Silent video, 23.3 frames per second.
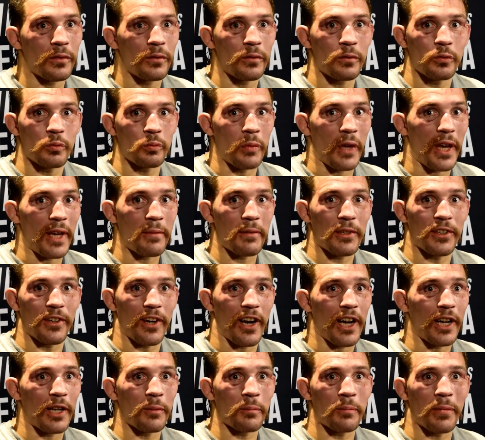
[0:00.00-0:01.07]
Maybe
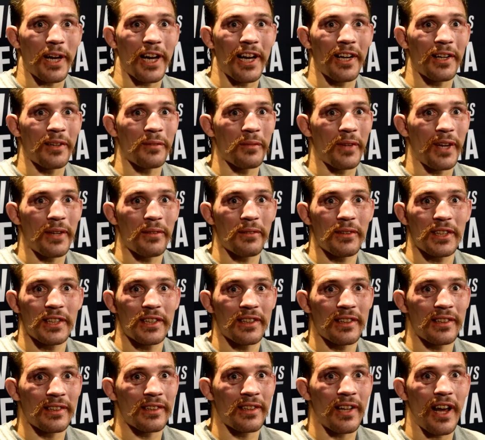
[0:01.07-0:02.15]
ground and pound, maybe
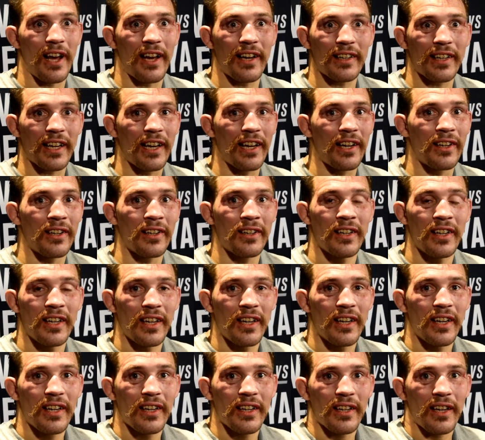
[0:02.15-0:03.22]
knockout.
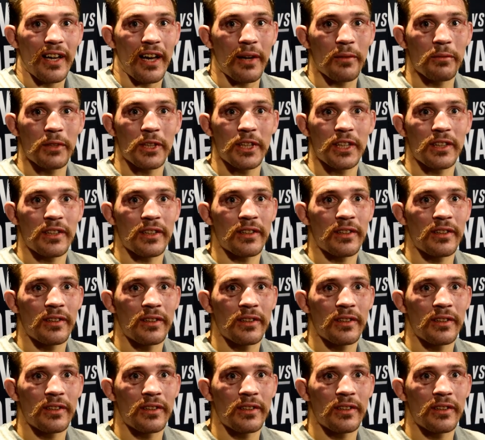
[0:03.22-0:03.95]
I mean,